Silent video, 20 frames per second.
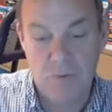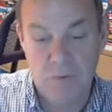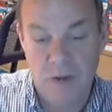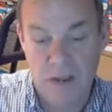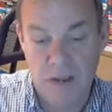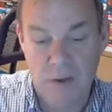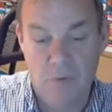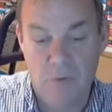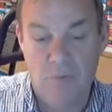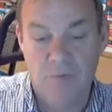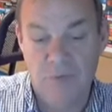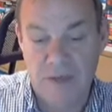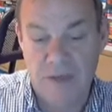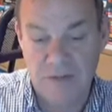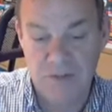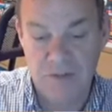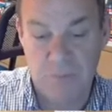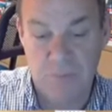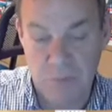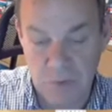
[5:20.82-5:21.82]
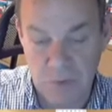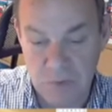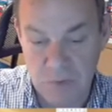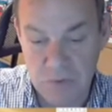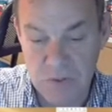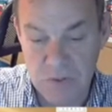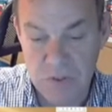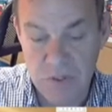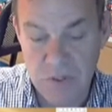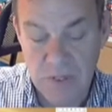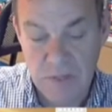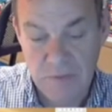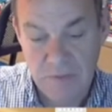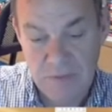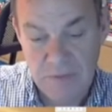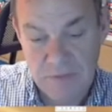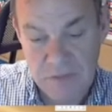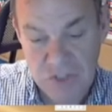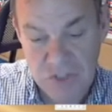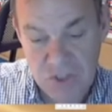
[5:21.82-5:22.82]
health attributes,
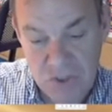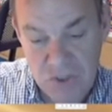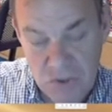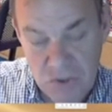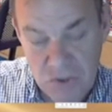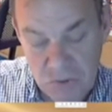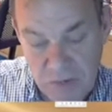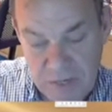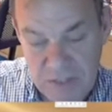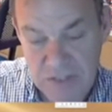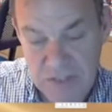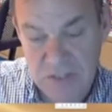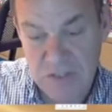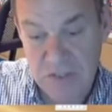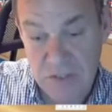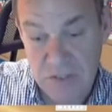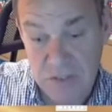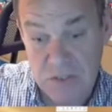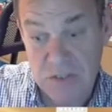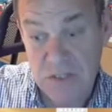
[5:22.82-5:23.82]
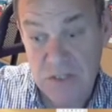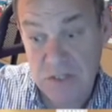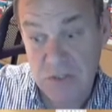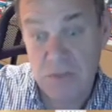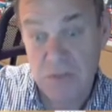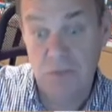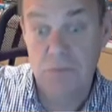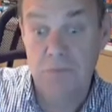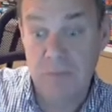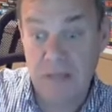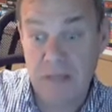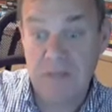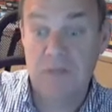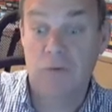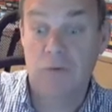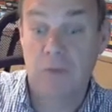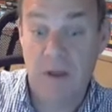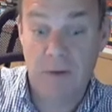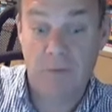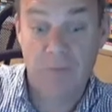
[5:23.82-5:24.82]
then stress turns into
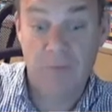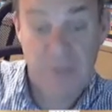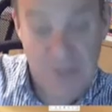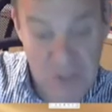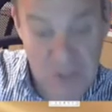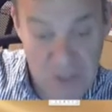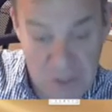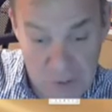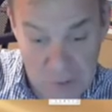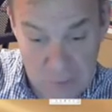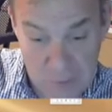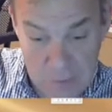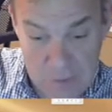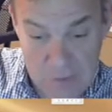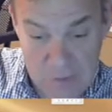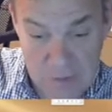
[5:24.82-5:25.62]
mental health issues.